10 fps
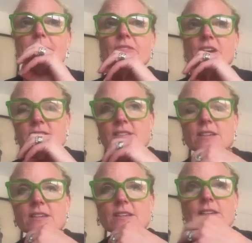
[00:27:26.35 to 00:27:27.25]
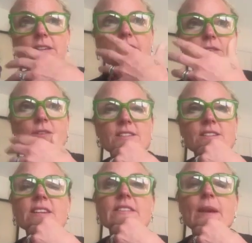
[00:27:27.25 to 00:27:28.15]
does,
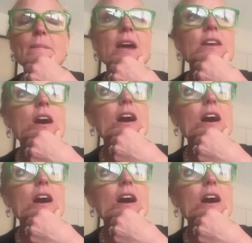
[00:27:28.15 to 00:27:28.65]
instill in them. And